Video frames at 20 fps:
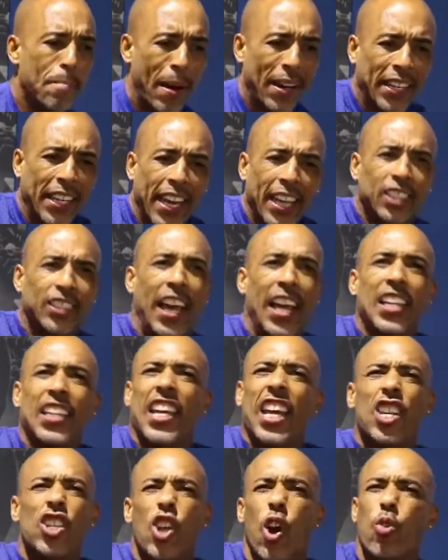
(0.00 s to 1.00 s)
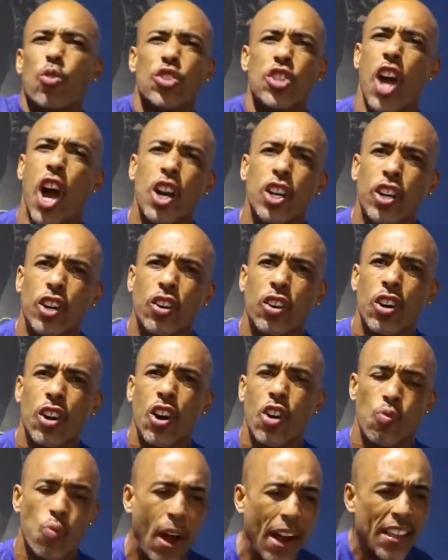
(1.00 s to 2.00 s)
My kids ain't getting no younger,
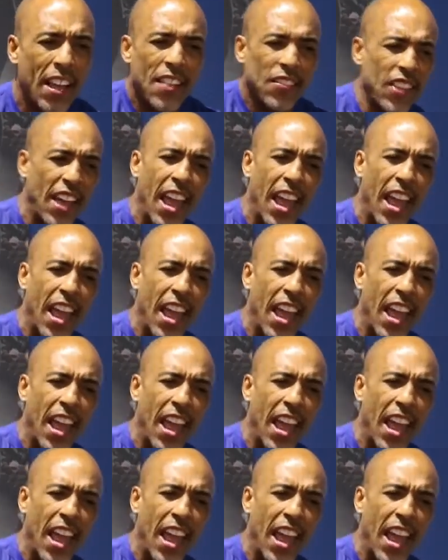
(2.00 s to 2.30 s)
right?